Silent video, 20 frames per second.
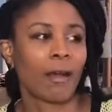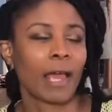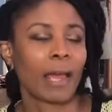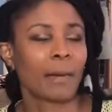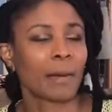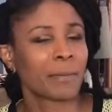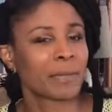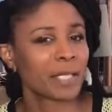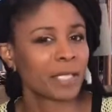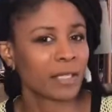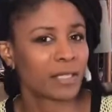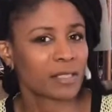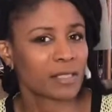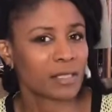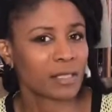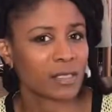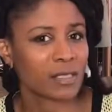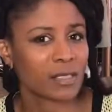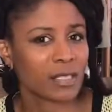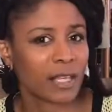Am I being
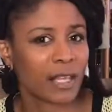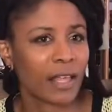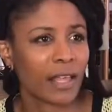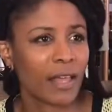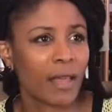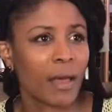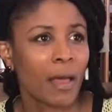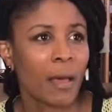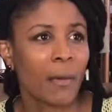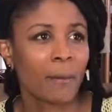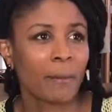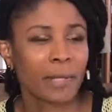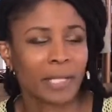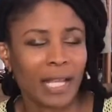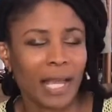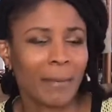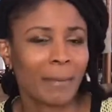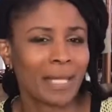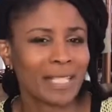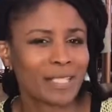consistent?
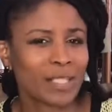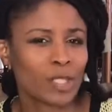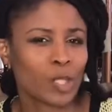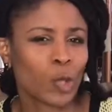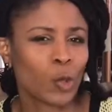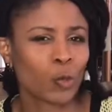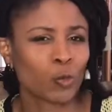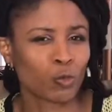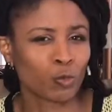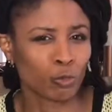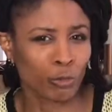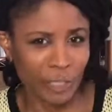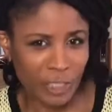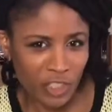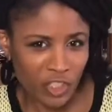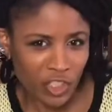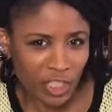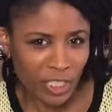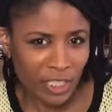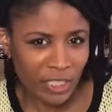But am I so
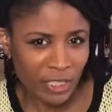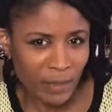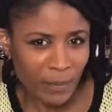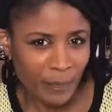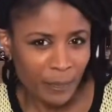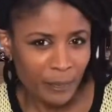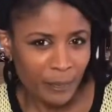rigid